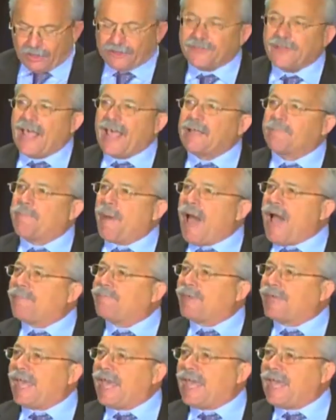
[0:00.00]
like
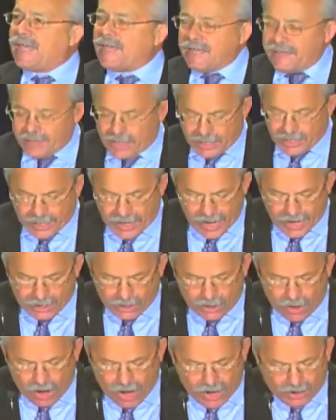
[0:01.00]
Bob King and the
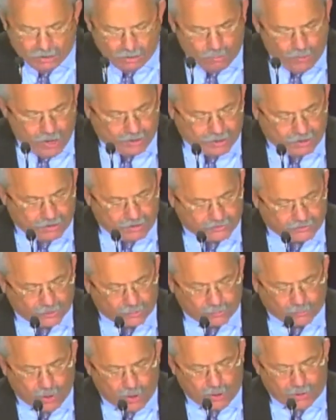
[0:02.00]
United Auto Workers
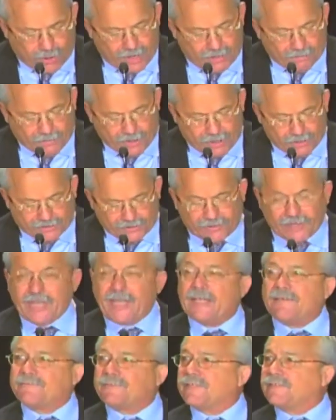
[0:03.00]
who rolled up their
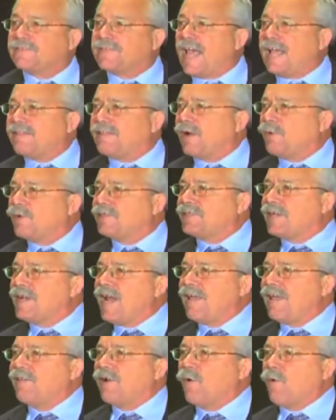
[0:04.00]
sleeves and said there was
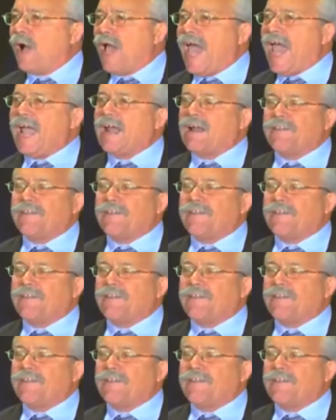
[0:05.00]
another way.